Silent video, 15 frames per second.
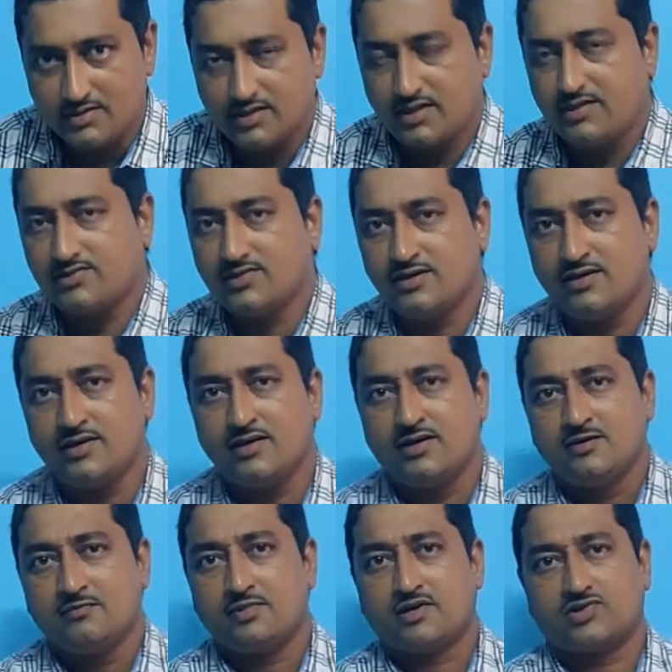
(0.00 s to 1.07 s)
There is a
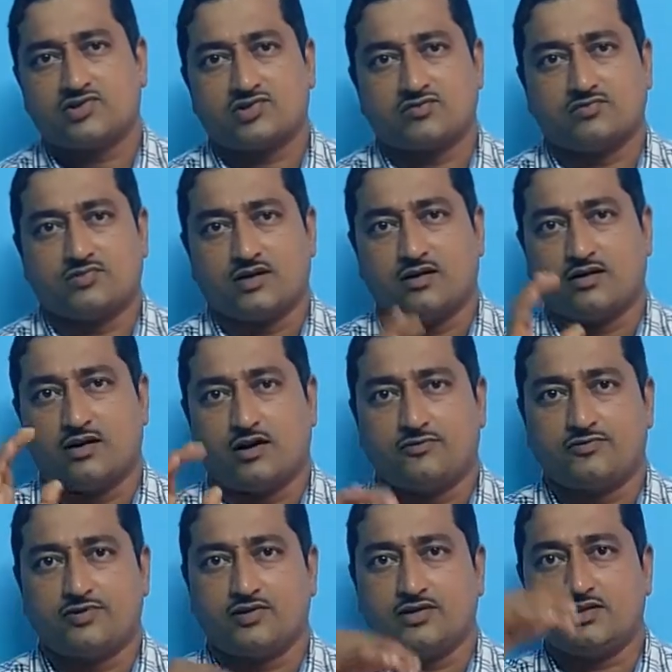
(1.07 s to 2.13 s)
person
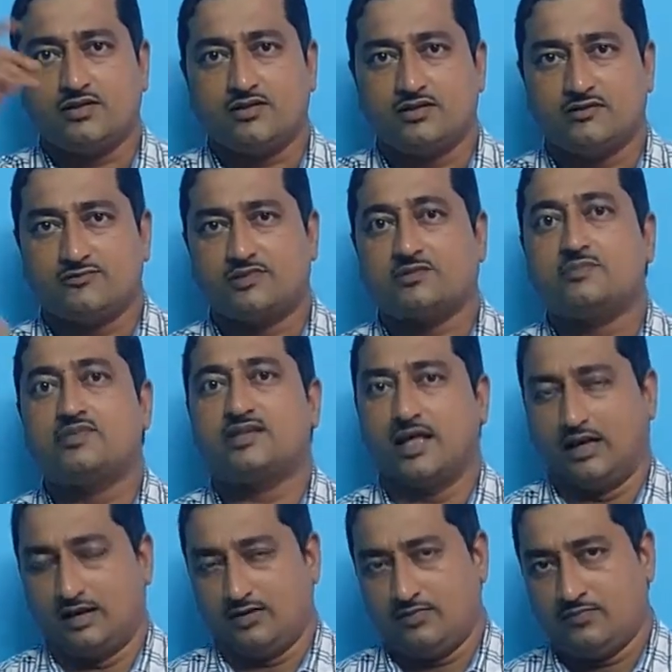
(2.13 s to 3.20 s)
after the word tell.